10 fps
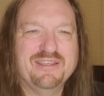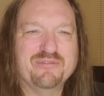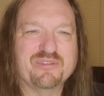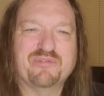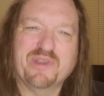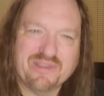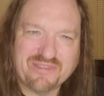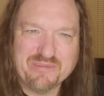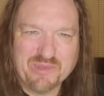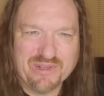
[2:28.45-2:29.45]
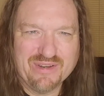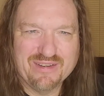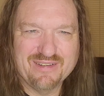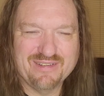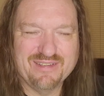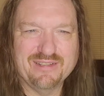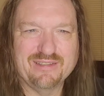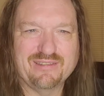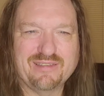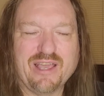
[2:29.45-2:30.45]
was very similar in
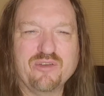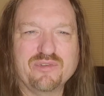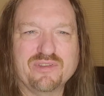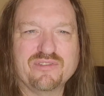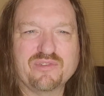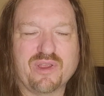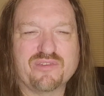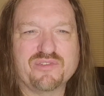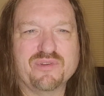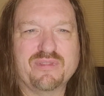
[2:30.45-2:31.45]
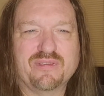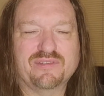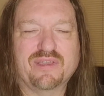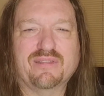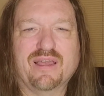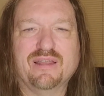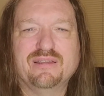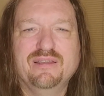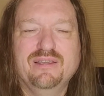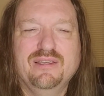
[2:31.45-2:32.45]
sound and structure and things like that.
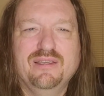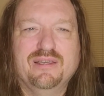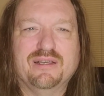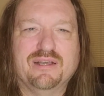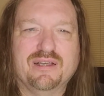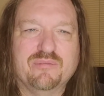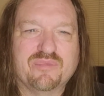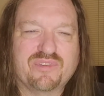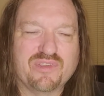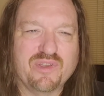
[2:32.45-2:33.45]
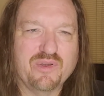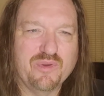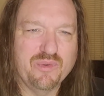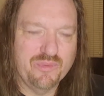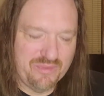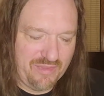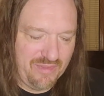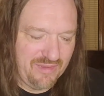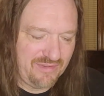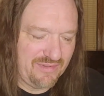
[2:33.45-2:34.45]
So
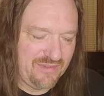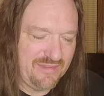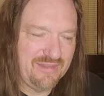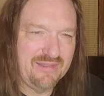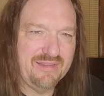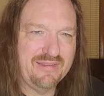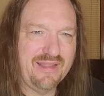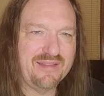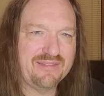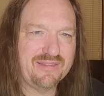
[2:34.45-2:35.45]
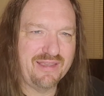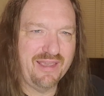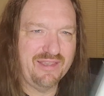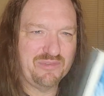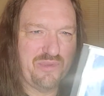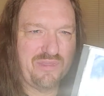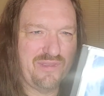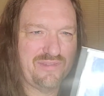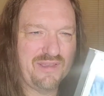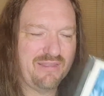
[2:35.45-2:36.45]
that's the case with
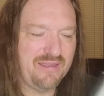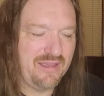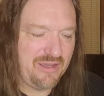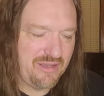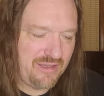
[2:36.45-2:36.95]
this, I think.